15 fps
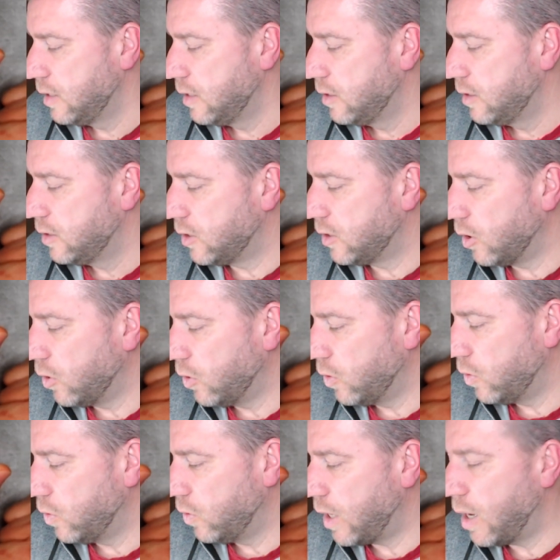
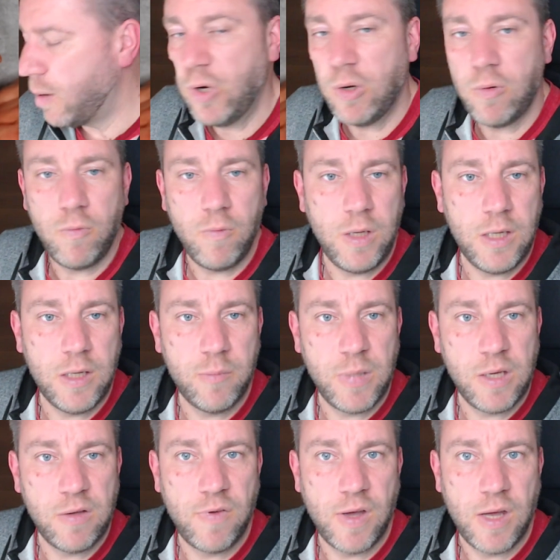So I'm not really a
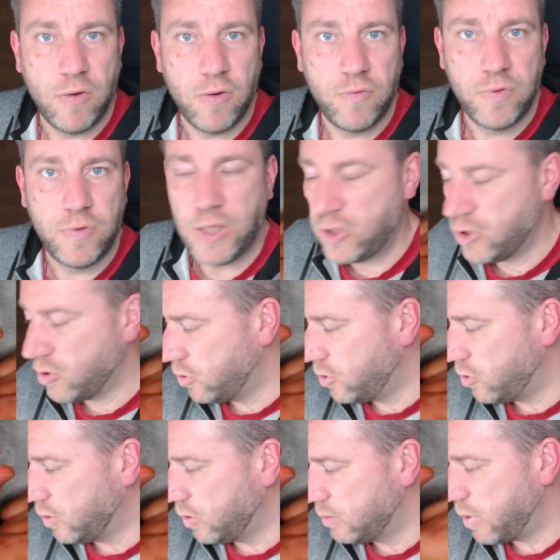big fan of touch
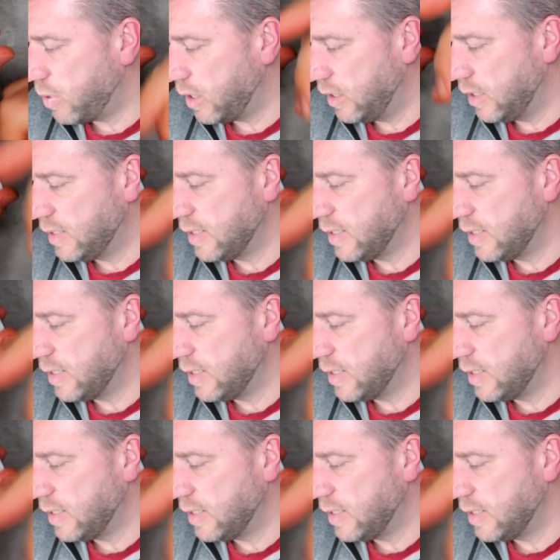controls, but this